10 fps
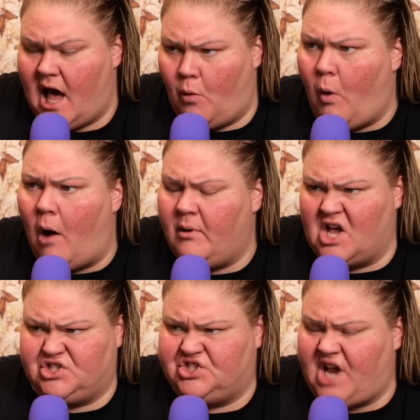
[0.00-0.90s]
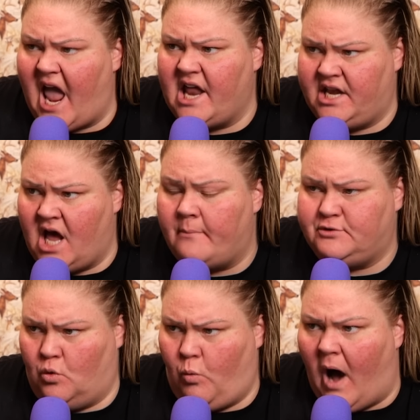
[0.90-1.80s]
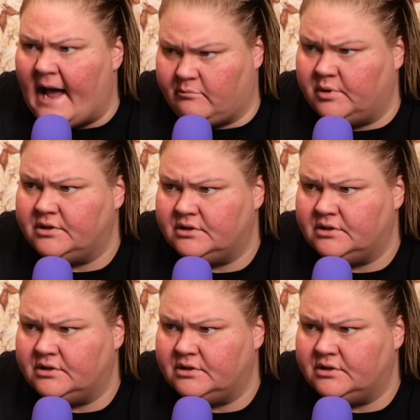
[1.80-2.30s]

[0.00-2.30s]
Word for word: Uh, why would I stand up to wipe?